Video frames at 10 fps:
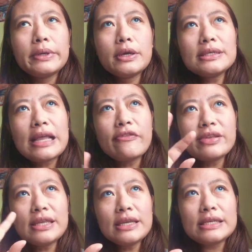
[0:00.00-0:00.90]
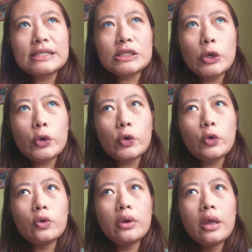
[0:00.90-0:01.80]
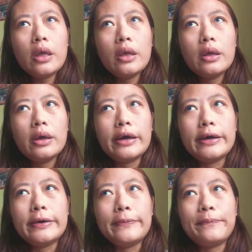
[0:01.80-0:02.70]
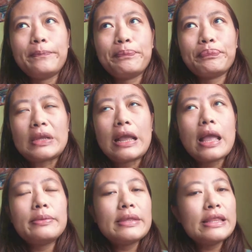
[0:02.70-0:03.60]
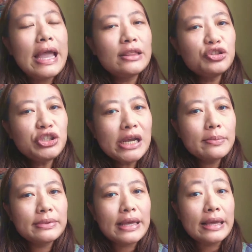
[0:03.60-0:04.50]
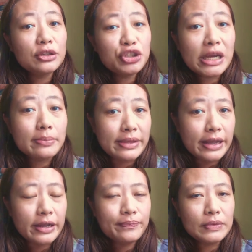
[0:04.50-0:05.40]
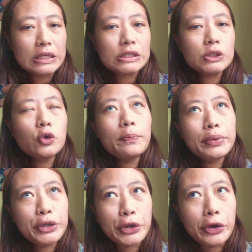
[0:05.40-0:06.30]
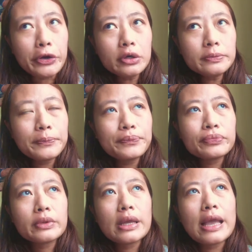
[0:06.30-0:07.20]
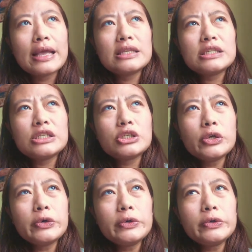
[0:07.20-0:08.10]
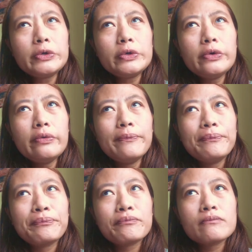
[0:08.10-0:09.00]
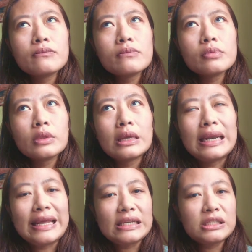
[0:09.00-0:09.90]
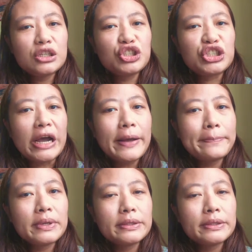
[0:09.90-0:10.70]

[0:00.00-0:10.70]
because everything is so um, the energy up the energy up there is so pure and so laser sharp